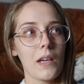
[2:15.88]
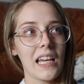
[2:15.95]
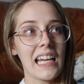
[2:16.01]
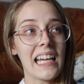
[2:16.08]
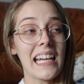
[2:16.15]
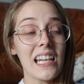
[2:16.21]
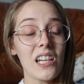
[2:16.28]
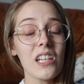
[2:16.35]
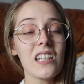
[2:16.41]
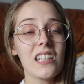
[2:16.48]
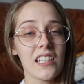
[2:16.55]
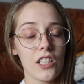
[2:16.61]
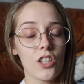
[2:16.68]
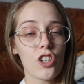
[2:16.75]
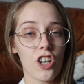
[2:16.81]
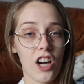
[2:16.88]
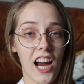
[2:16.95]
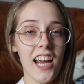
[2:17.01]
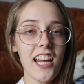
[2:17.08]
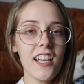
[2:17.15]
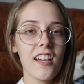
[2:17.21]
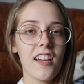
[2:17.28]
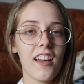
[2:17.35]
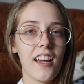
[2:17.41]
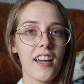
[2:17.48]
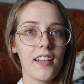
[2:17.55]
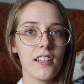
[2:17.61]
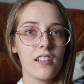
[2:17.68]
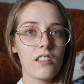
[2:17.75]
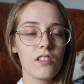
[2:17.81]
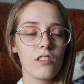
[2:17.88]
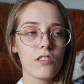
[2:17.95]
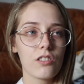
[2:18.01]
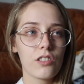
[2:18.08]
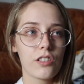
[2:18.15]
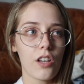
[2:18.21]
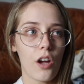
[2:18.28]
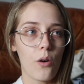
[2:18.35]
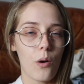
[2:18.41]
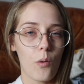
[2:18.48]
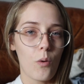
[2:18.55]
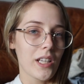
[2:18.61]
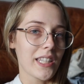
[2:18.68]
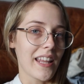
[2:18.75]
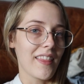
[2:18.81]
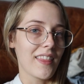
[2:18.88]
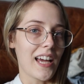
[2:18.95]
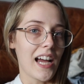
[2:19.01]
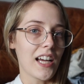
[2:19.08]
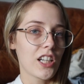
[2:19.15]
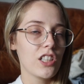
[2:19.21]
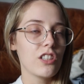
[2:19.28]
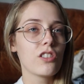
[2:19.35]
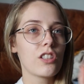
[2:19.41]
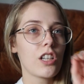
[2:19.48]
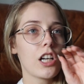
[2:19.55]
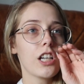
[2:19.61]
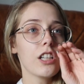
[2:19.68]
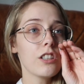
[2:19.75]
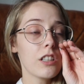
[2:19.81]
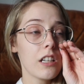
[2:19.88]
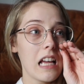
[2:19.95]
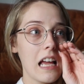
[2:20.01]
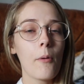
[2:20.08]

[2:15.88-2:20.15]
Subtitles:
he did great, and so I wasn't that concerned.